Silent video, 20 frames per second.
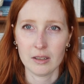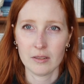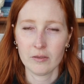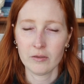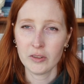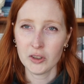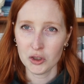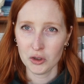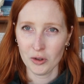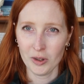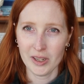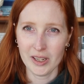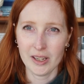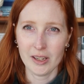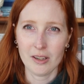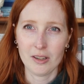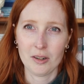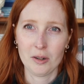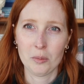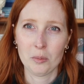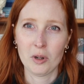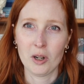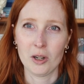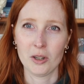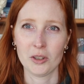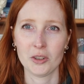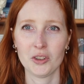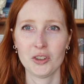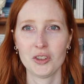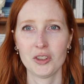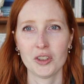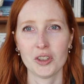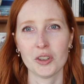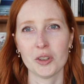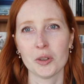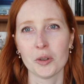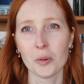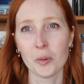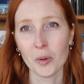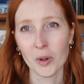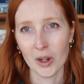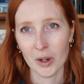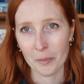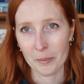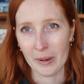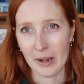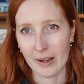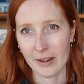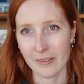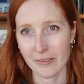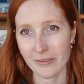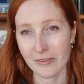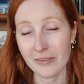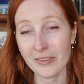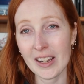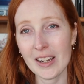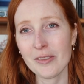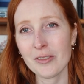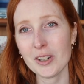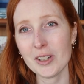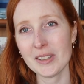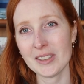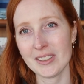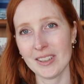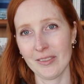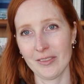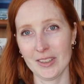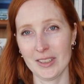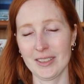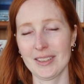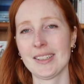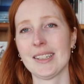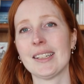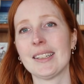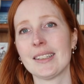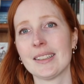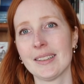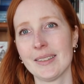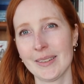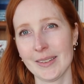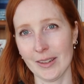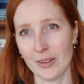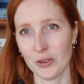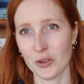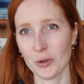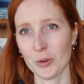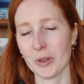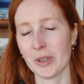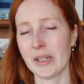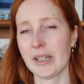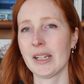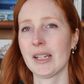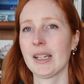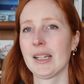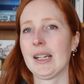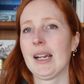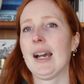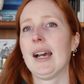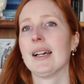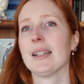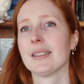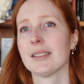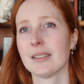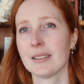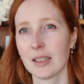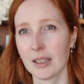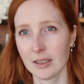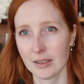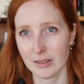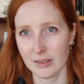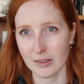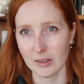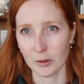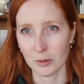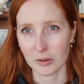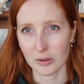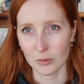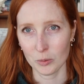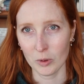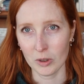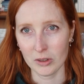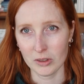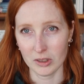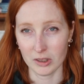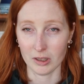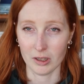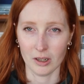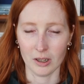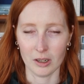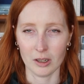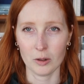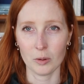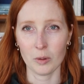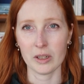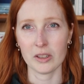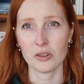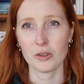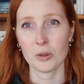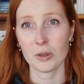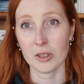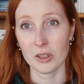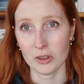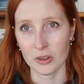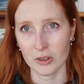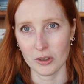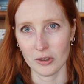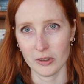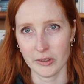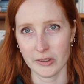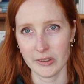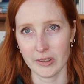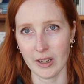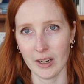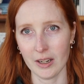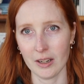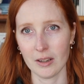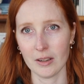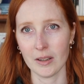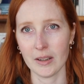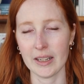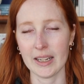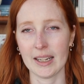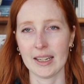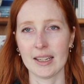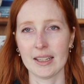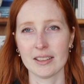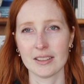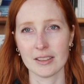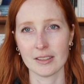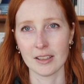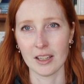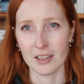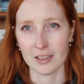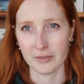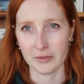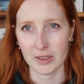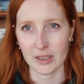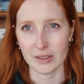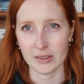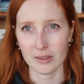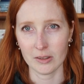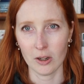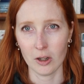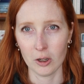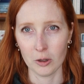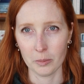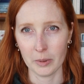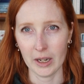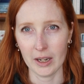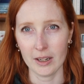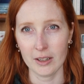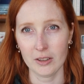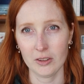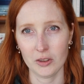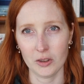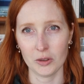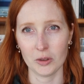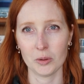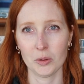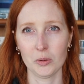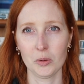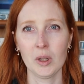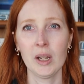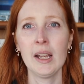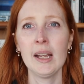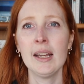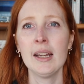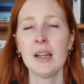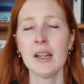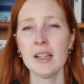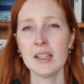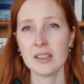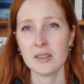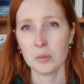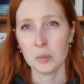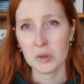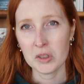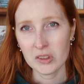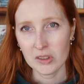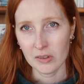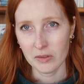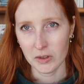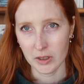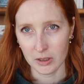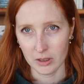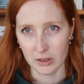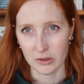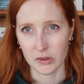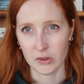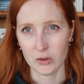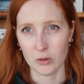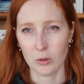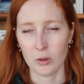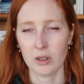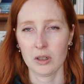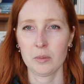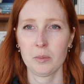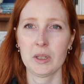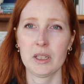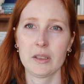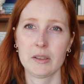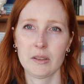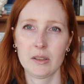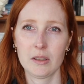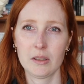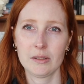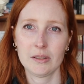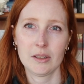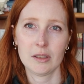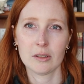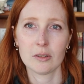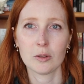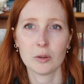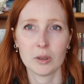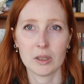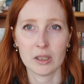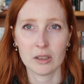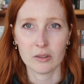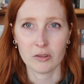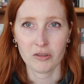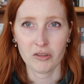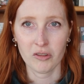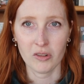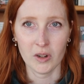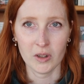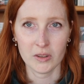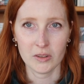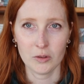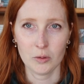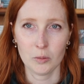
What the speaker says: visually an homage to my favorite 17th century caskets. So it's worked in a quite traditional style, and a lot of these call back to specific historic pieces, including the front,